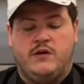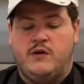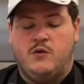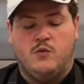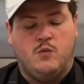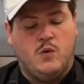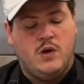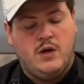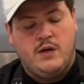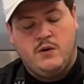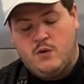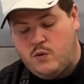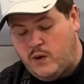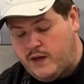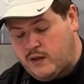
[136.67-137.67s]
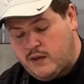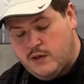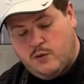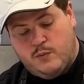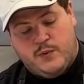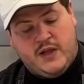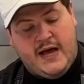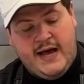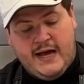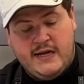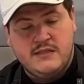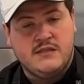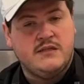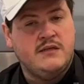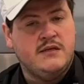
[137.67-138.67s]
to do one quick little
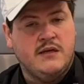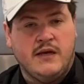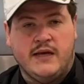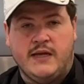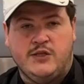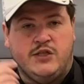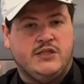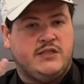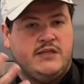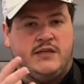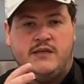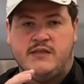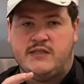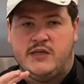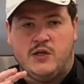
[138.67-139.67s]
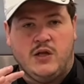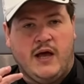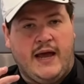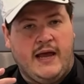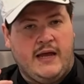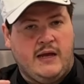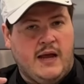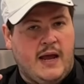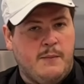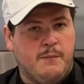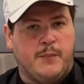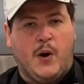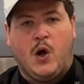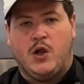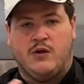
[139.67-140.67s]
blast and just till a
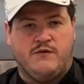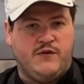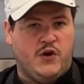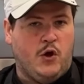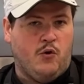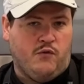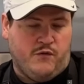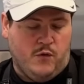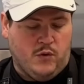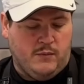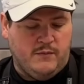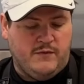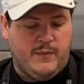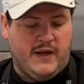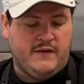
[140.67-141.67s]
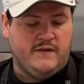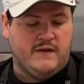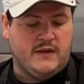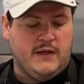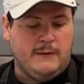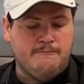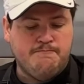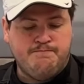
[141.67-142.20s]
ball of dough forms, basically.